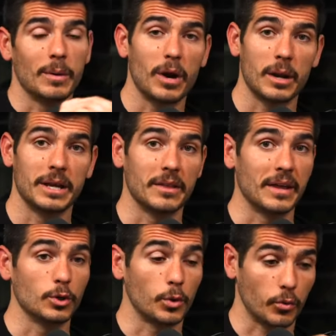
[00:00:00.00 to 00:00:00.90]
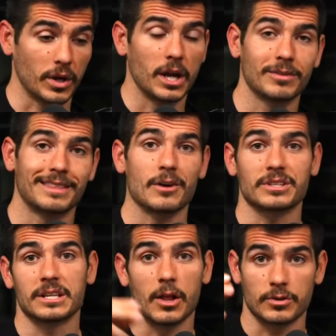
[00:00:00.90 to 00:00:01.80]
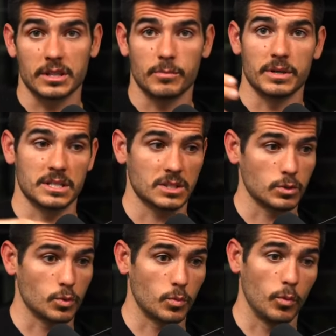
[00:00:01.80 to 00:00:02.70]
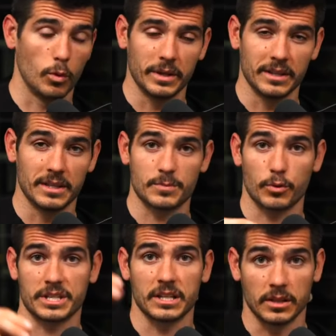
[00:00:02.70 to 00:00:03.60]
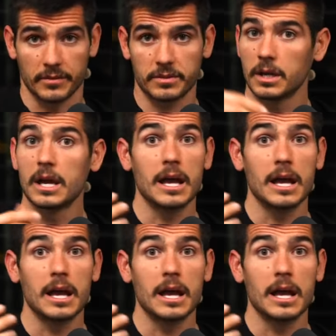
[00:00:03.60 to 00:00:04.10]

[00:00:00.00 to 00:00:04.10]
we brought them in and they do $300,000 to the business, which will be this percent lift.